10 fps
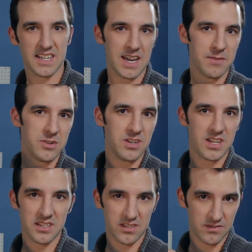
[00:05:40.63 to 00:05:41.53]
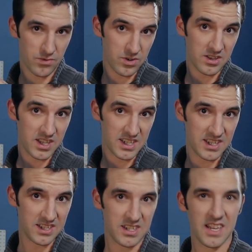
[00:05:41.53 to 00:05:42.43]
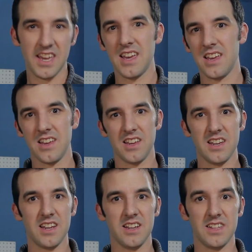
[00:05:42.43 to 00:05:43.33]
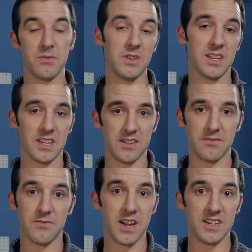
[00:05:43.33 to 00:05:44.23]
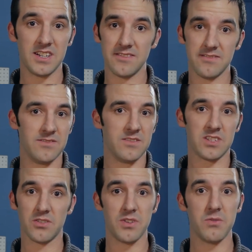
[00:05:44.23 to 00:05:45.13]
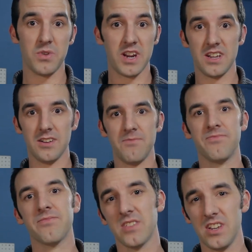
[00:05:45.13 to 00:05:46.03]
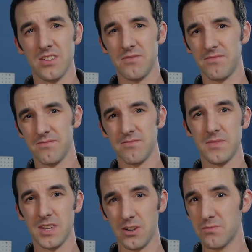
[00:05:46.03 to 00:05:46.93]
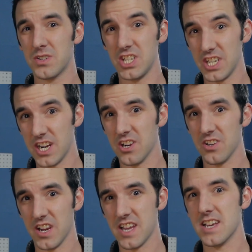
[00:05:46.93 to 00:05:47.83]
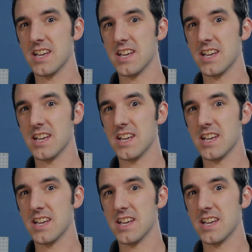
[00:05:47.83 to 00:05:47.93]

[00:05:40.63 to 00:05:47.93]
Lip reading: .com address of where the link is, and that way they can find it, and it's a great way to, you know, help share.